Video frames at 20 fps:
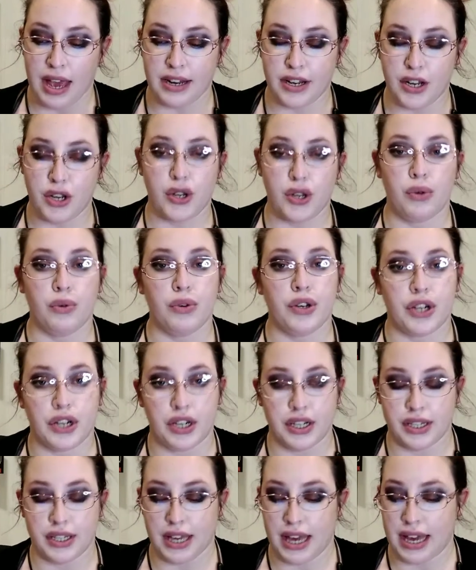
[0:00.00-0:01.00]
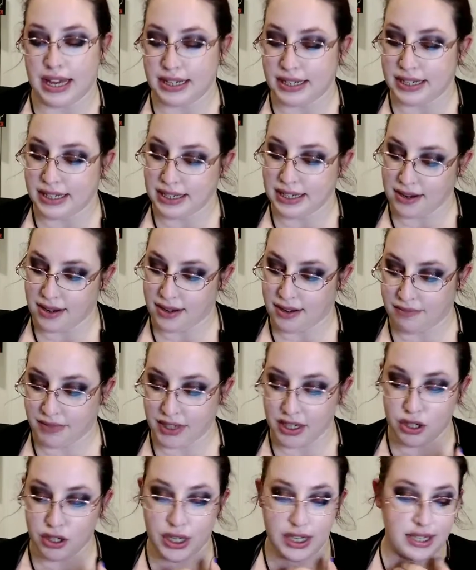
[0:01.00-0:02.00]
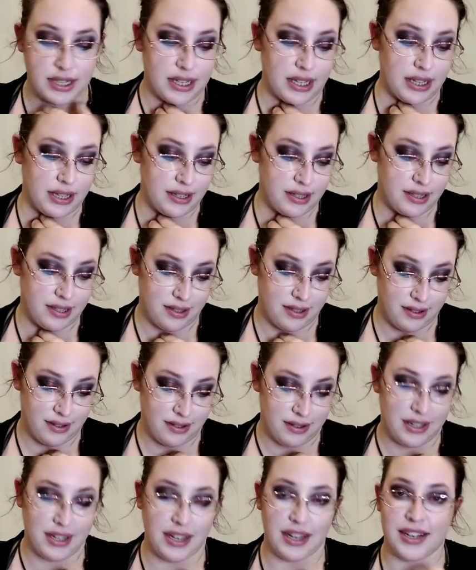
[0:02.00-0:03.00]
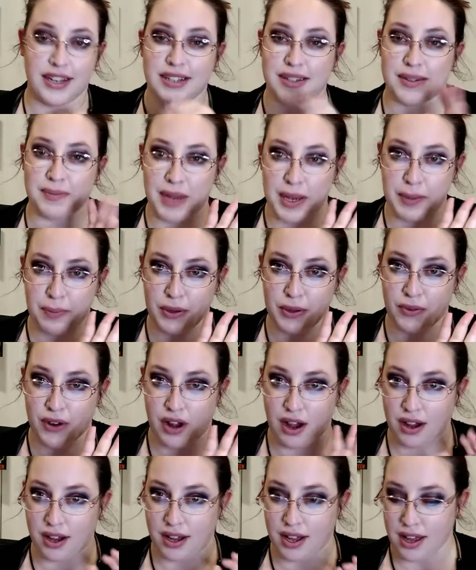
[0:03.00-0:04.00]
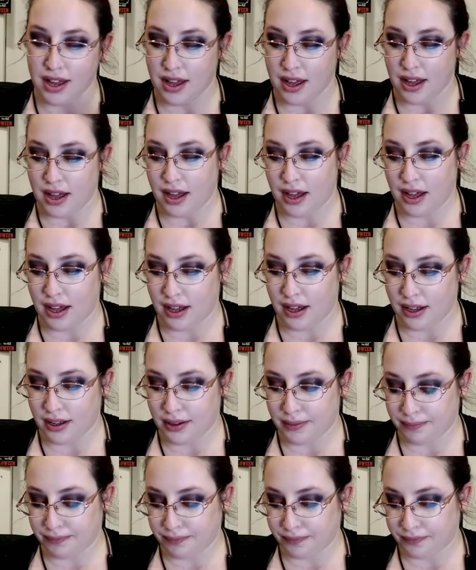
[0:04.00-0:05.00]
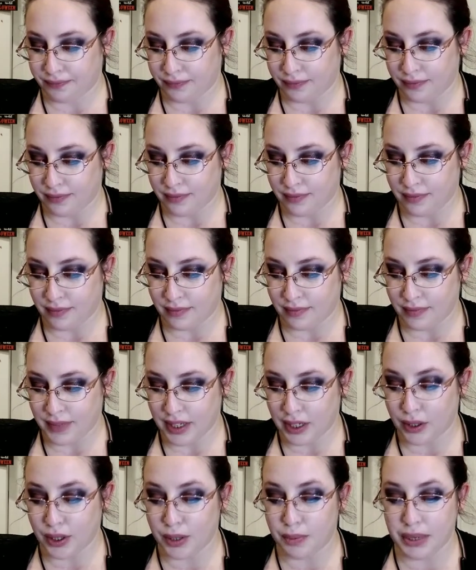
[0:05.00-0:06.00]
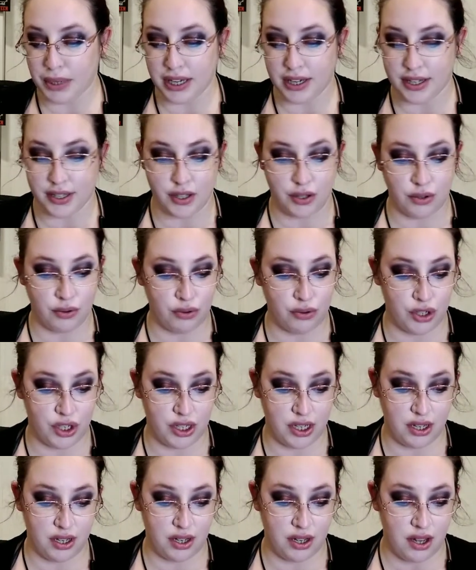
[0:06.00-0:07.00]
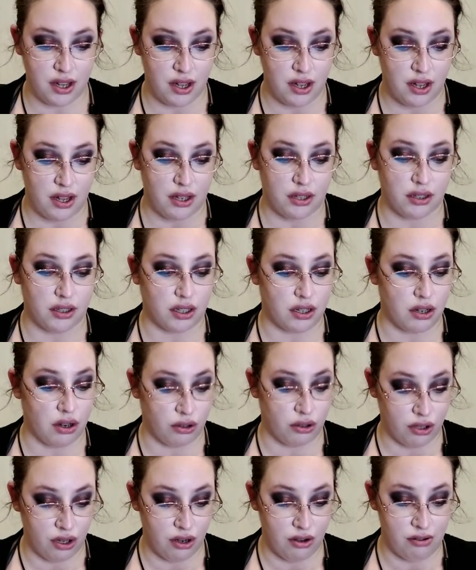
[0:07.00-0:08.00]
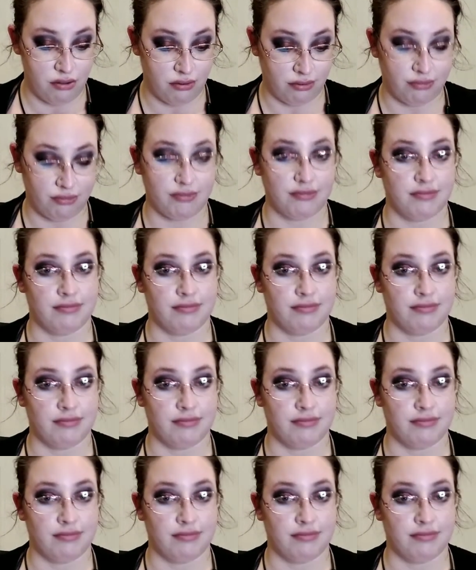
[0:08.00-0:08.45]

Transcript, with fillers: and a new cook, and I'm gonna try to say this, and it might be wrong. Um, it could be Asuji Nakono.